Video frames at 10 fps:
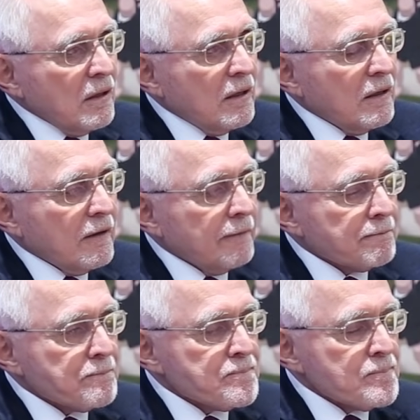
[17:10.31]

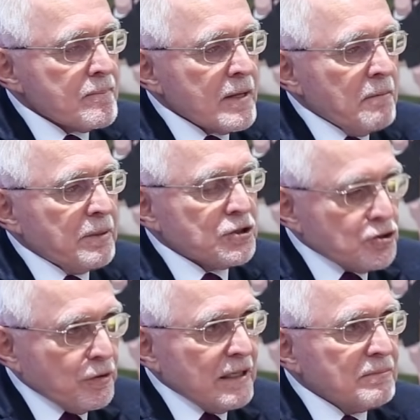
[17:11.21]
um, but
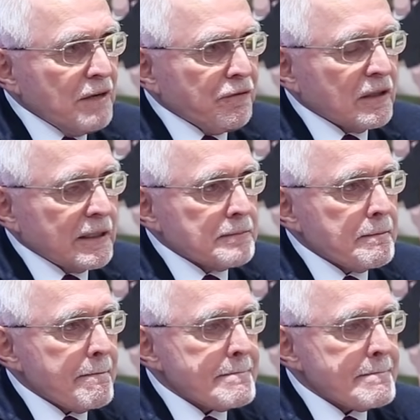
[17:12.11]
you treat them differently.